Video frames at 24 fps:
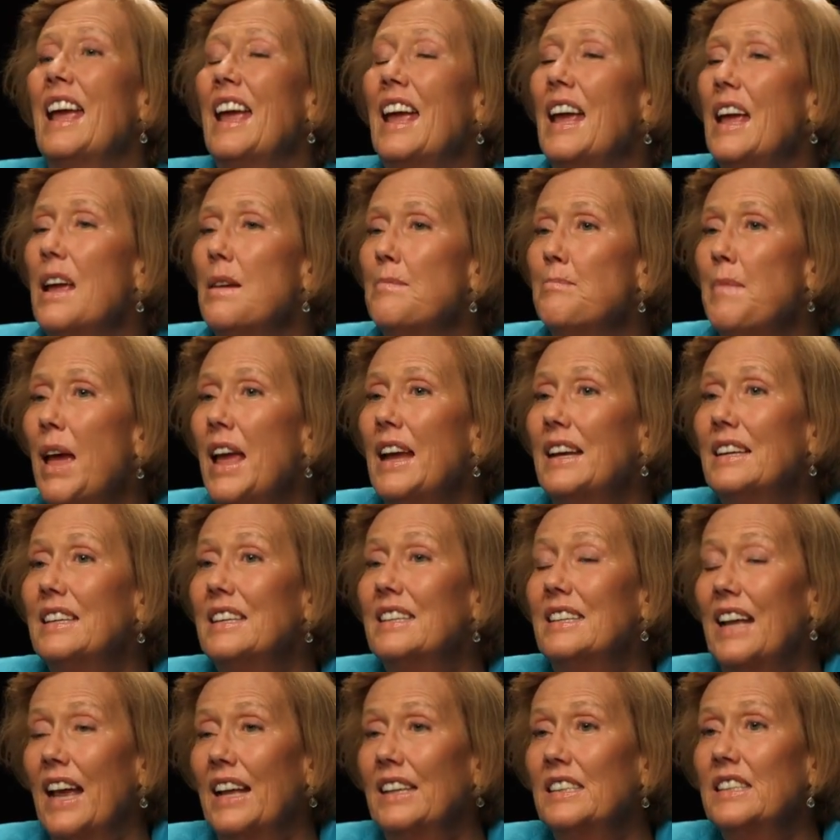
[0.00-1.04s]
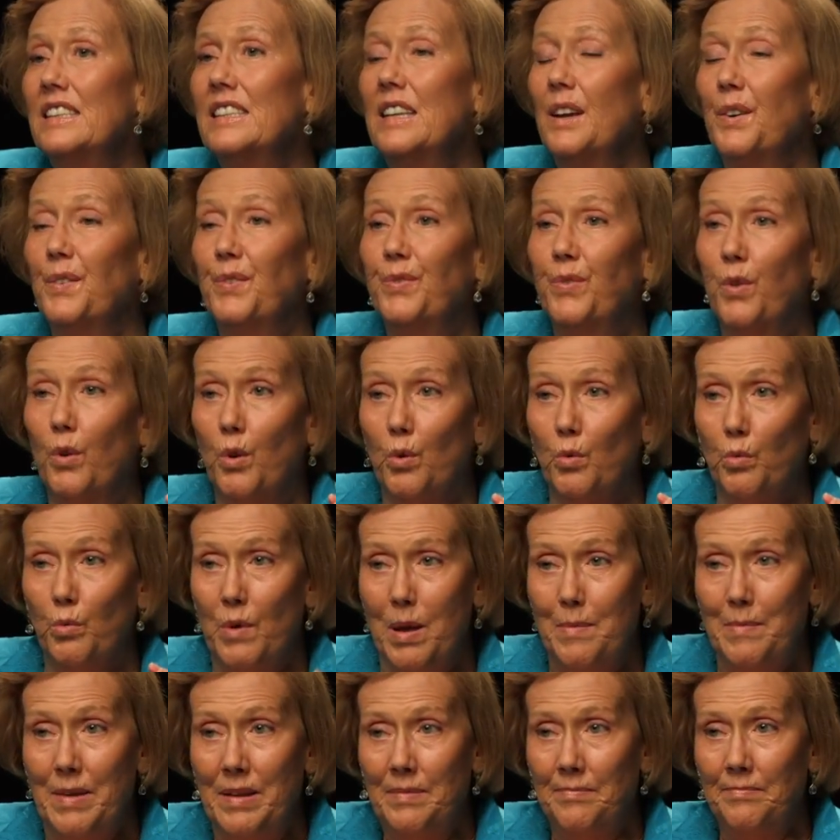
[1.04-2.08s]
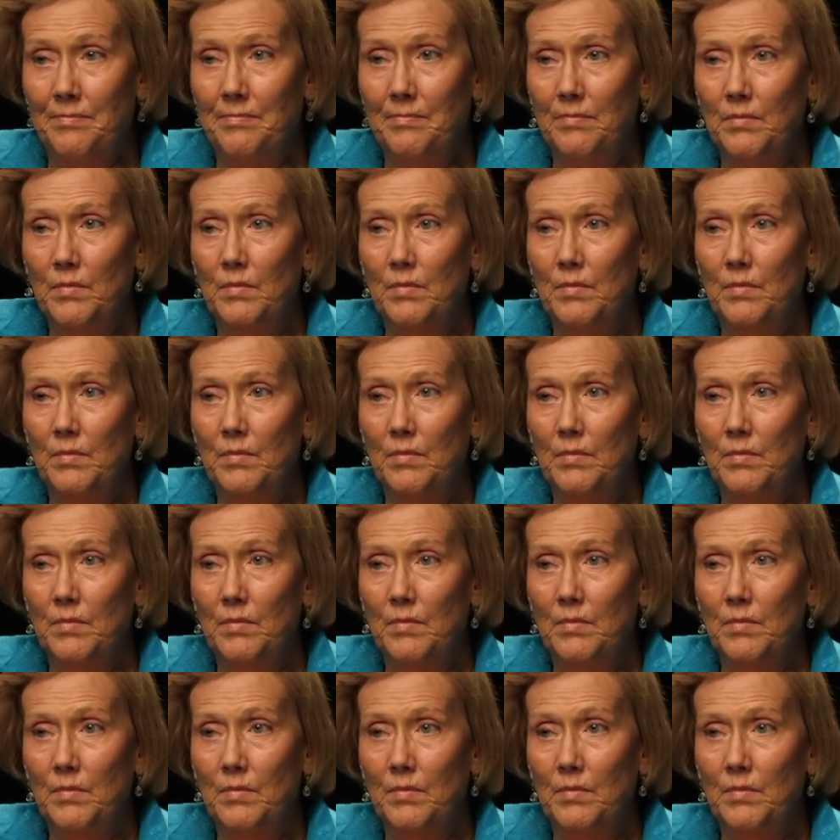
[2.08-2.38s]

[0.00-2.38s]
It makes sense that for women,